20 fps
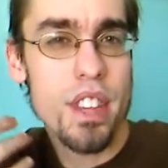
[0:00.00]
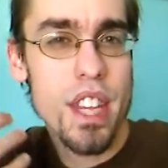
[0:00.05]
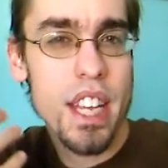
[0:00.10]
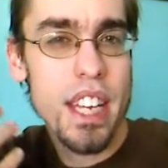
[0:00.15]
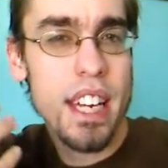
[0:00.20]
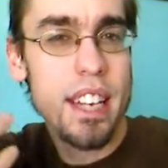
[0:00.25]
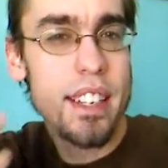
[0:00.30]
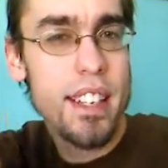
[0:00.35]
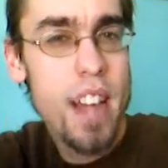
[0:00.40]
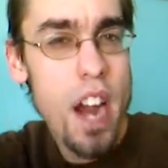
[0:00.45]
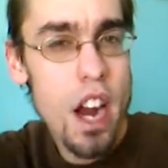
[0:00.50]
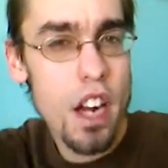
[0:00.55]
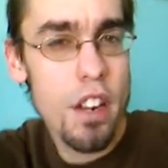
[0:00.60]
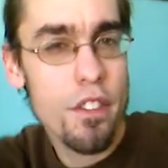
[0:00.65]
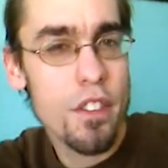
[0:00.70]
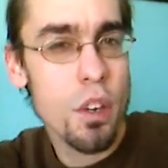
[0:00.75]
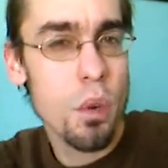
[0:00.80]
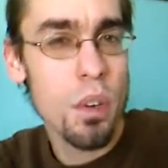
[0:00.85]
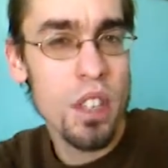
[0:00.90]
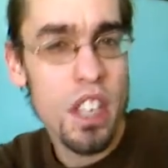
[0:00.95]
they get tired
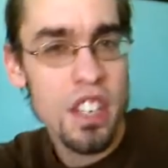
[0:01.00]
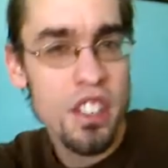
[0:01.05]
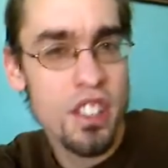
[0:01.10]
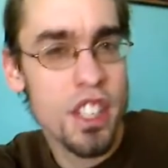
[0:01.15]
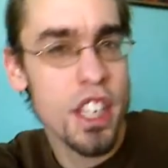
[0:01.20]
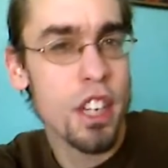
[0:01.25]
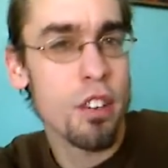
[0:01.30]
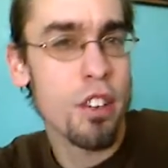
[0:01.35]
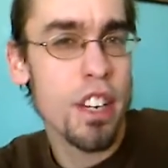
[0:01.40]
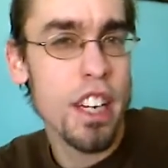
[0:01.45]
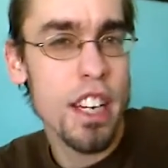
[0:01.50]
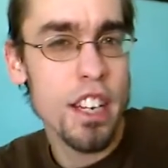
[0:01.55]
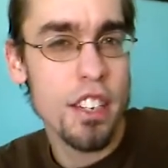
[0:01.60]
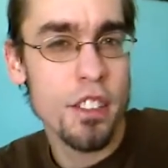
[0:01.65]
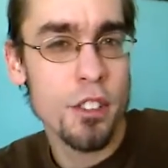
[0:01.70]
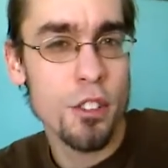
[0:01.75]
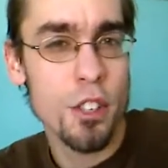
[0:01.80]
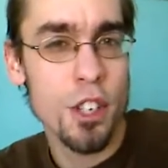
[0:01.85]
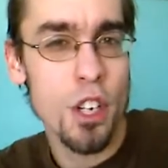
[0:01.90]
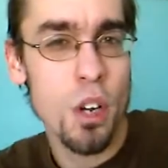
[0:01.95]
of doing this
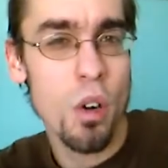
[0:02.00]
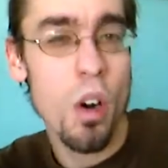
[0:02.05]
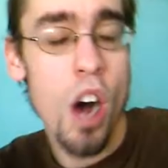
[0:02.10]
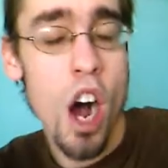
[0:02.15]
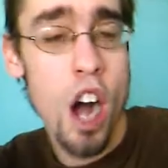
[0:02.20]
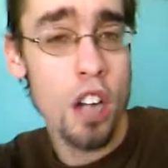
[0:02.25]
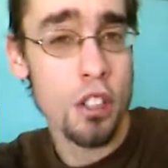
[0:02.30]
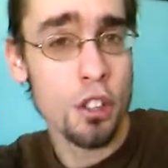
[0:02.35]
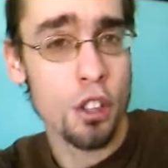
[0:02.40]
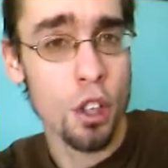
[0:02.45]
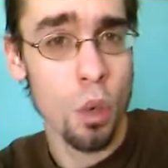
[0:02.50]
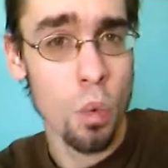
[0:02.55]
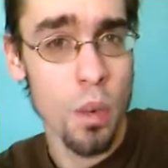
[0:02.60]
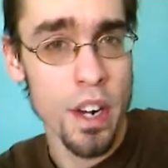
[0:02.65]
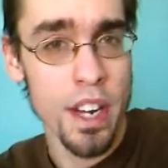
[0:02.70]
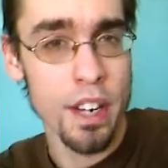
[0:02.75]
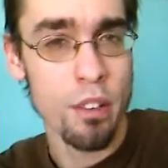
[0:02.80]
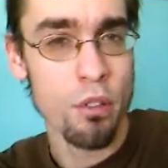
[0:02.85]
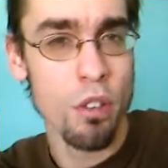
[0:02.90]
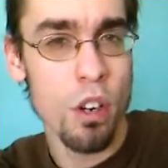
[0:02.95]
serious,
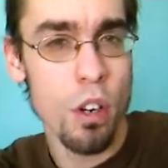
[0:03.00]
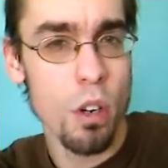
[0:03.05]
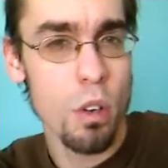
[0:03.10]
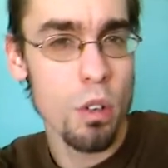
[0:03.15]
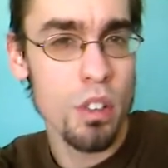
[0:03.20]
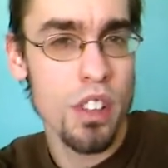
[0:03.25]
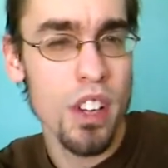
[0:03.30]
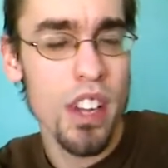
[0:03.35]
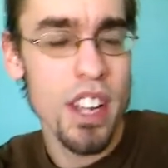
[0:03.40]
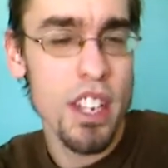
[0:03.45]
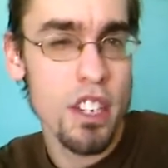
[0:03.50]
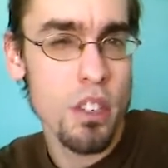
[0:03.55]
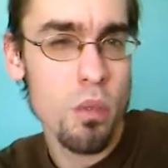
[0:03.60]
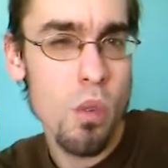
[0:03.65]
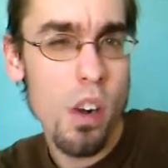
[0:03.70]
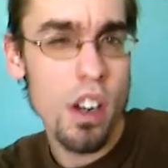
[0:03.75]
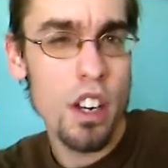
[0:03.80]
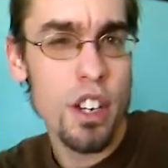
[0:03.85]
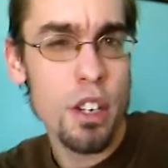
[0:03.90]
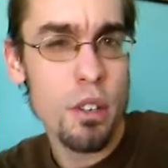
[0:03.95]
Oscar-winning roles, and they just
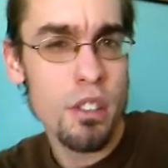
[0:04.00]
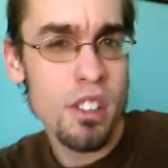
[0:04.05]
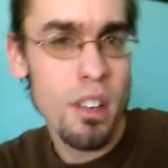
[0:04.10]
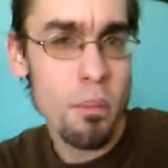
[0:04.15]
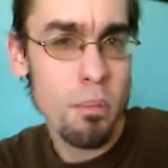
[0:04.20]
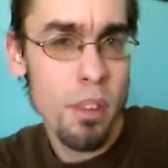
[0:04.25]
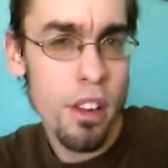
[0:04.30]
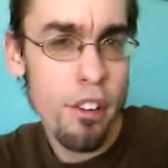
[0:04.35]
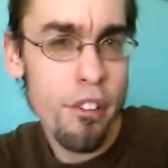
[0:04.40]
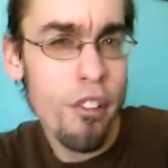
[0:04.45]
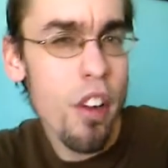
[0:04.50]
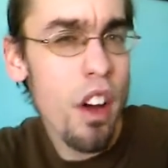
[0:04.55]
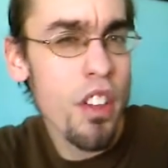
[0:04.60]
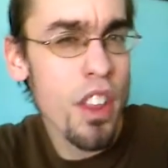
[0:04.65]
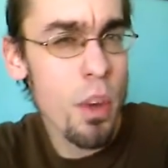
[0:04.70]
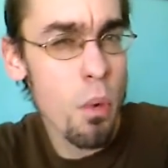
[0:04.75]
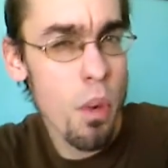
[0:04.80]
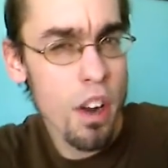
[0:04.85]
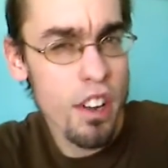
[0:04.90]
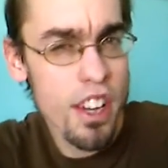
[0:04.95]
want to do something
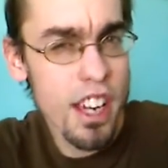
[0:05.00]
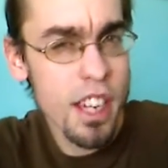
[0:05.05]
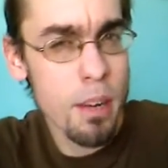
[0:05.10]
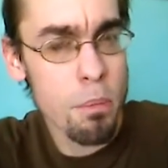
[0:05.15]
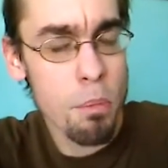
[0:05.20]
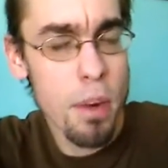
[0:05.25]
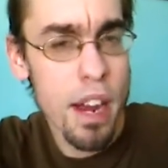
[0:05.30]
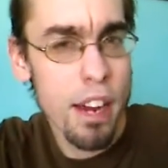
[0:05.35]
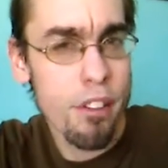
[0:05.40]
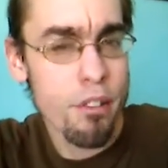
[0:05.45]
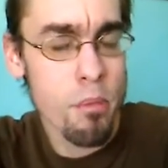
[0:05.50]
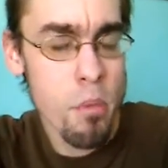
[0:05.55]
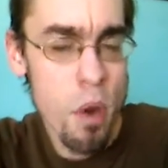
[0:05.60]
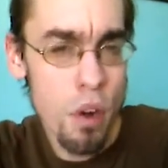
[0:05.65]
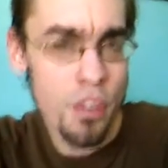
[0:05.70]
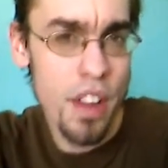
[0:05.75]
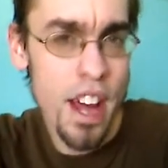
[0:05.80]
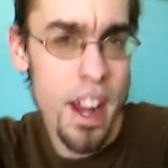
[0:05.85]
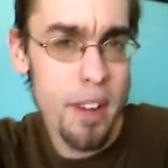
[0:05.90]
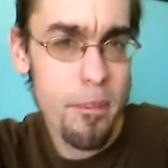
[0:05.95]
fun. They want to take a break from
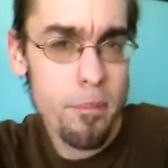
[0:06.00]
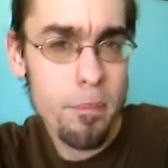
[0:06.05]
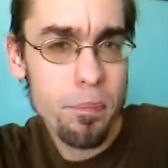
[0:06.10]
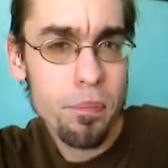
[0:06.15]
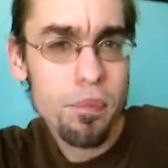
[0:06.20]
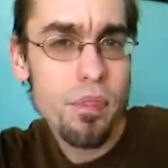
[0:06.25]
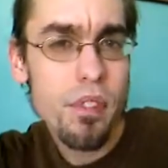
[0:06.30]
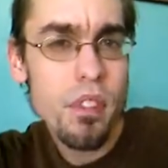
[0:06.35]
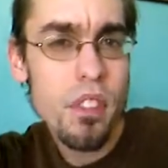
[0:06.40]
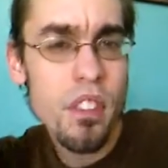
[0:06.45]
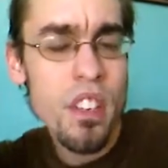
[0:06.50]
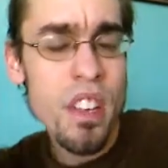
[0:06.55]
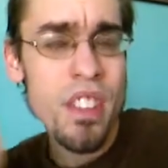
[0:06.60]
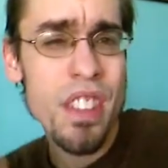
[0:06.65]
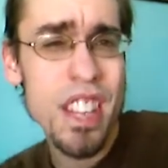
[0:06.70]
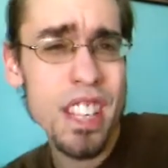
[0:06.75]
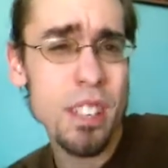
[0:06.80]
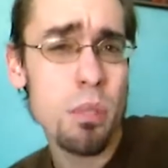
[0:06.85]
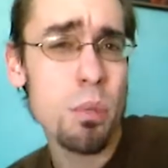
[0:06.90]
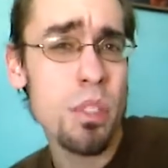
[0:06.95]
all that.
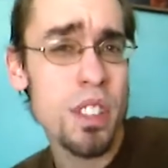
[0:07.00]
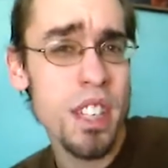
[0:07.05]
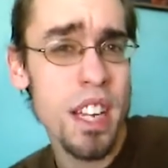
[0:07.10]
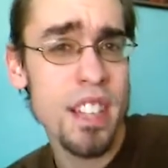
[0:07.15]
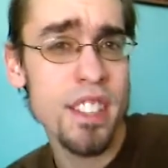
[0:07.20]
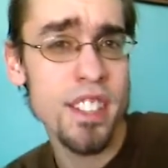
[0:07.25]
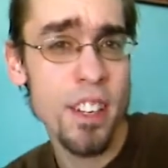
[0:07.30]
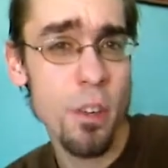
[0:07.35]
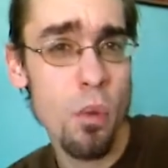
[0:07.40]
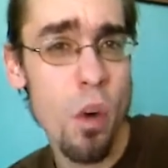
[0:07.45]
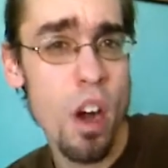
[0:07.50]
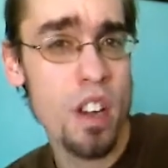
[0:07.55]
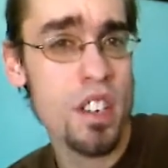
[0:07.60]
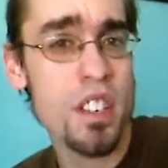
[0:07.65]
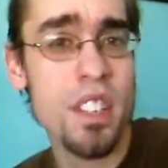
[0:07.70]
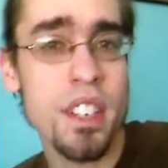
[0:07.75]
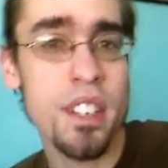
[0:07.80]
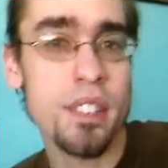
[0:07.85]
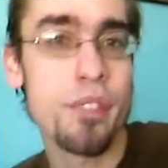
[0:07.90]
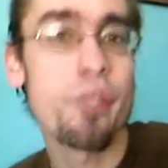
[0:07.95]
This was Denzel
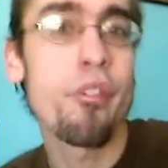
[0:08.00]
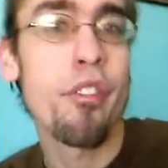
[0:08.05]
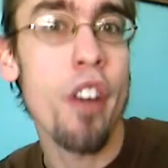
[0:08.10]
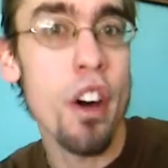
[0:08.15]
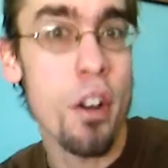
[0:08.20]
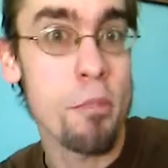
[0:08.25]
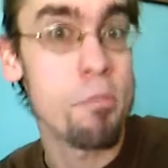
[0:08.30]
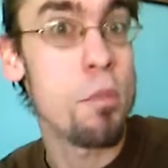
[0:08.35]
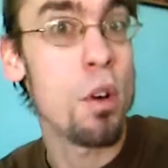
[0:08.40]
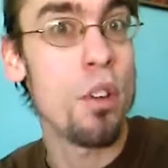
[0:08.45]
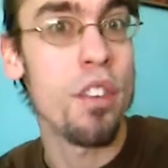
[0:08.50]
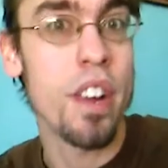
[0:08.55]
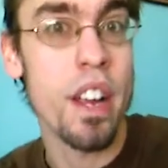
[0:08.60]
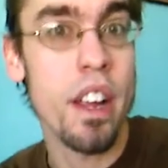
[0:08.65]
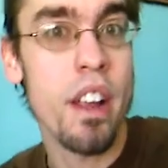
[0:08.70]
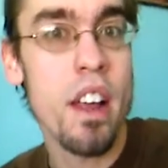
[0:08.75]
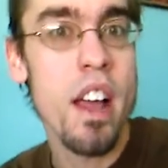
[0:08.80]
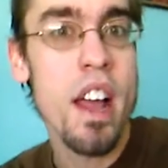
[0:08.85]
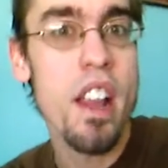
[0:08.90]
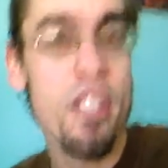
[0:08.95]
Washington's fun
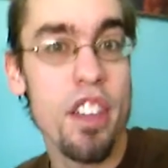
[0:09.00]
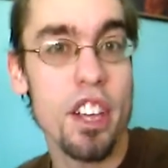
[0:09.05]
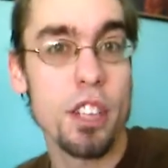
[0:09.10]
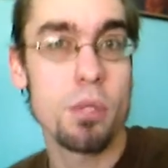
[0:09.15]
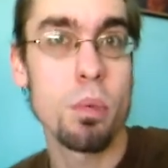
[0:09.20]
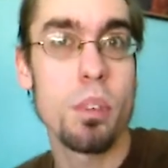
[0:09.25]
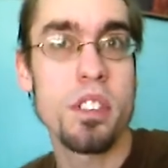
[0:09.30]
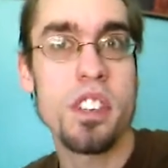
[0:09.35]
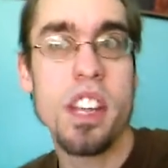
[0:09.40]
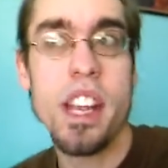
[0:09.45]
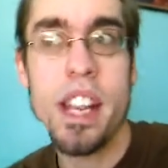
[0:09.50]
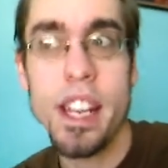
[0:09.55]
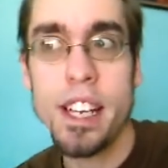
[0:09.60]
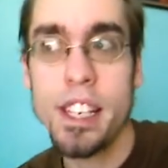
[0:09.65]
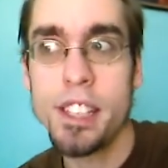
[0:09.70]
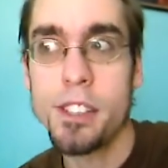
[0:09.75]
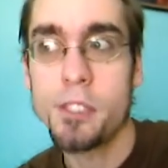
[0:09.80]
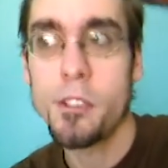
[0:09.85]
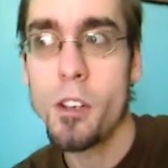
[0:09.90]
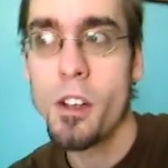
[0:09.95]
movie. This was
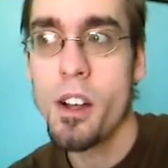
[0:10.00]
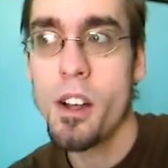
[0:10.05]
his